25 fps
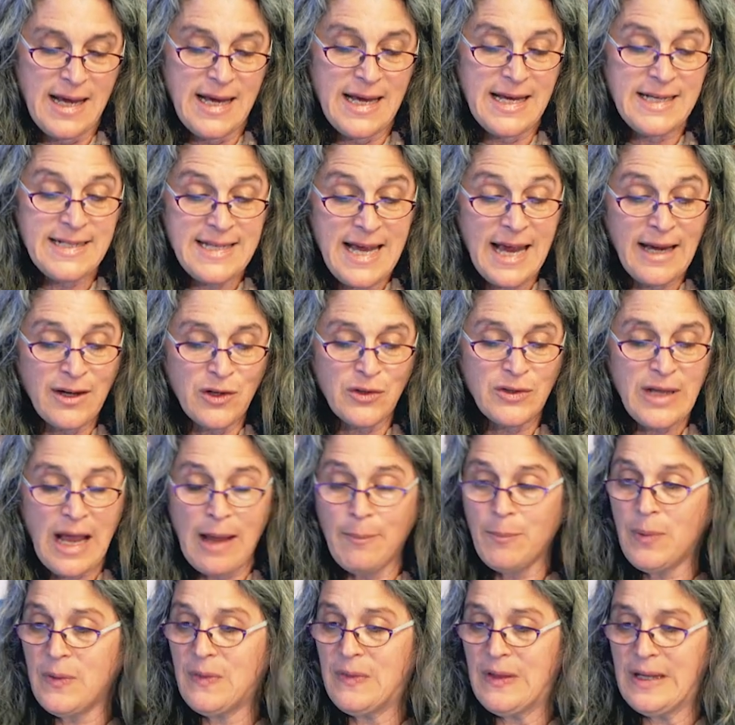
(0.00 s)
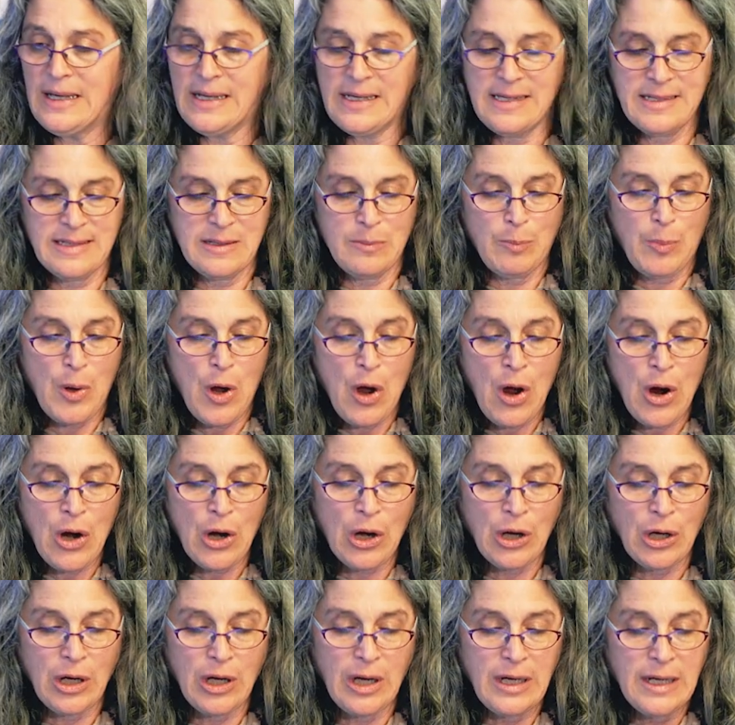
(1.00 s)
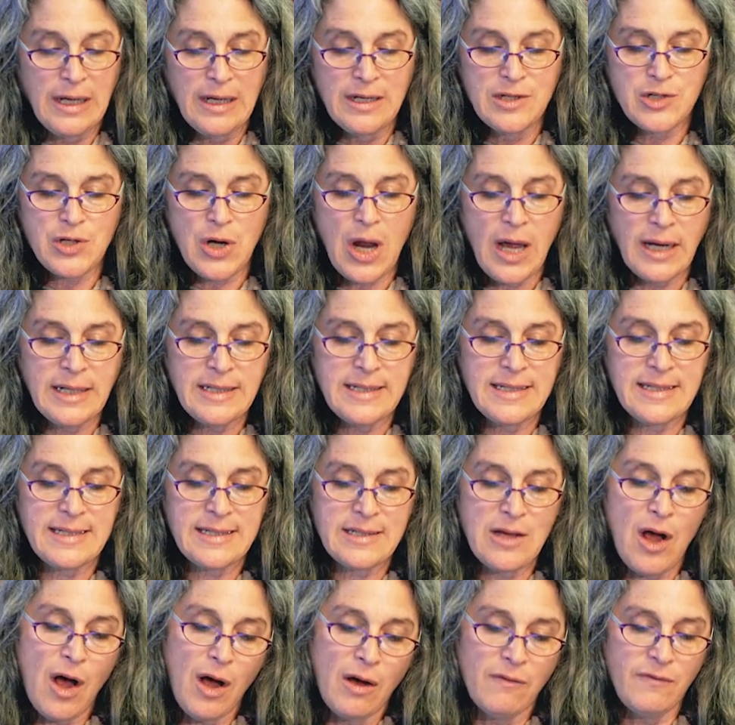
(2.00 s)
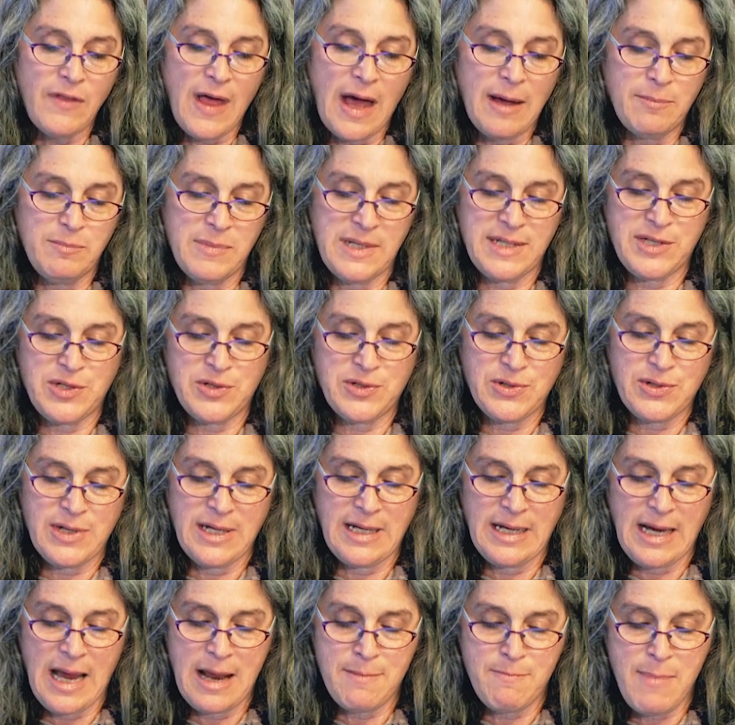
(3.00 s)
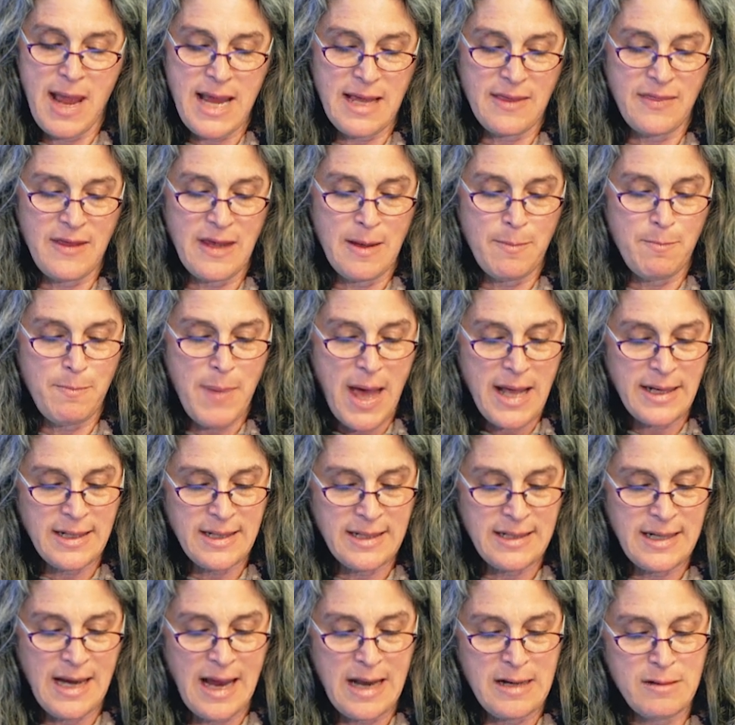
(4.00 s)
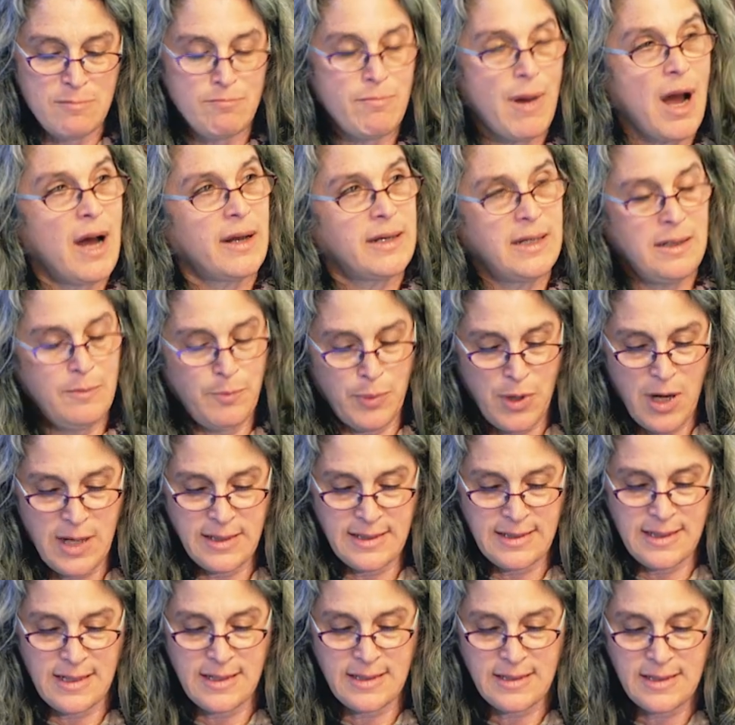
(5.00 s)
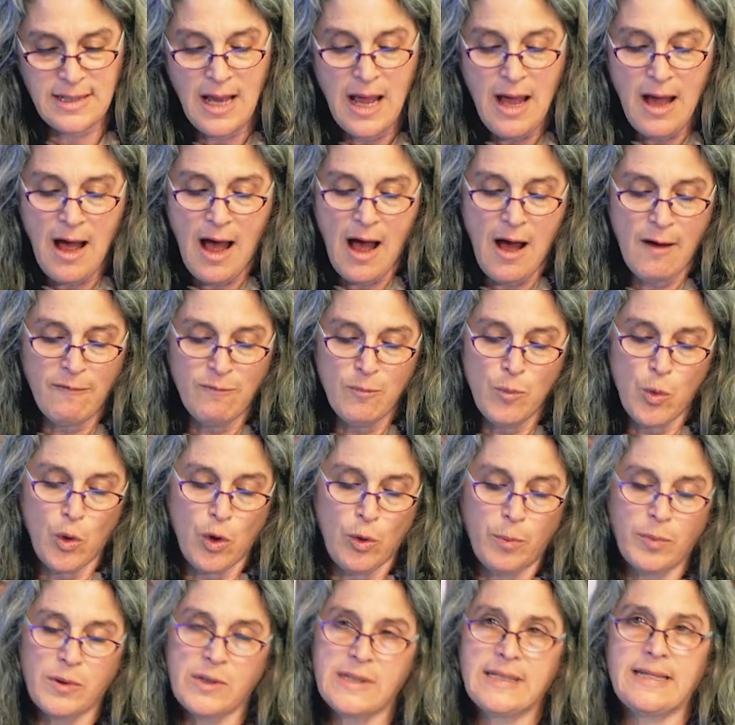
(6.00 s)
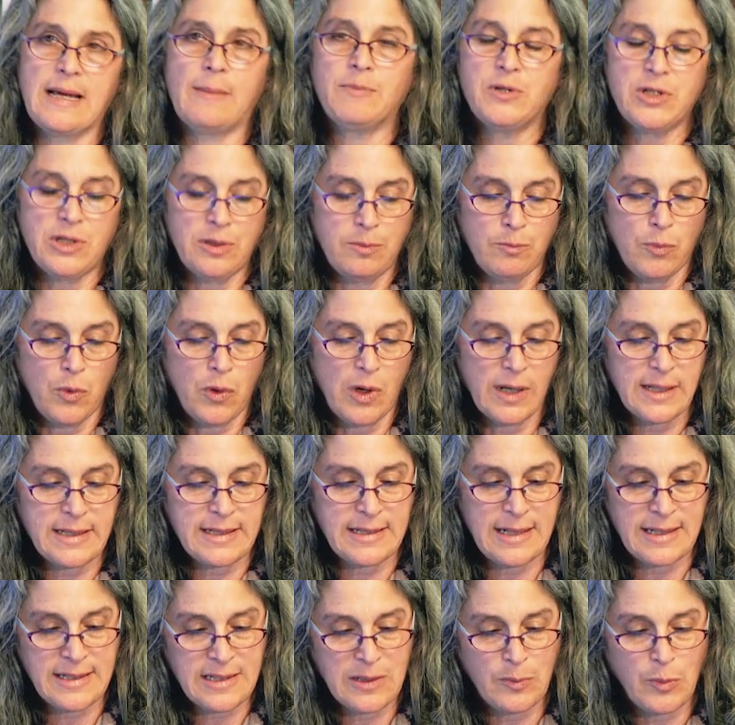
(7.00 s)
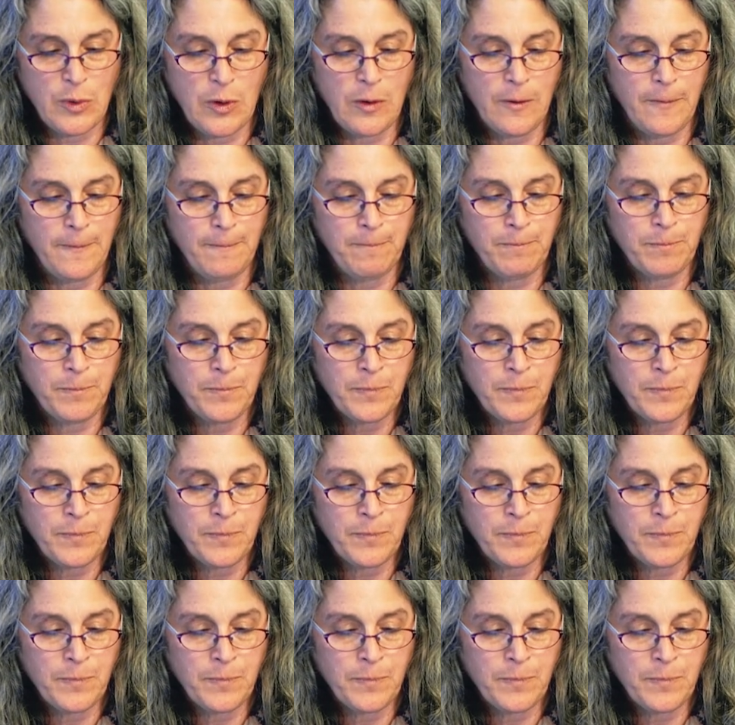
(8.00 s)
Entangled empathy is in part trying to solve that mystery and make the embedded and embodied process of moral perception more accessible.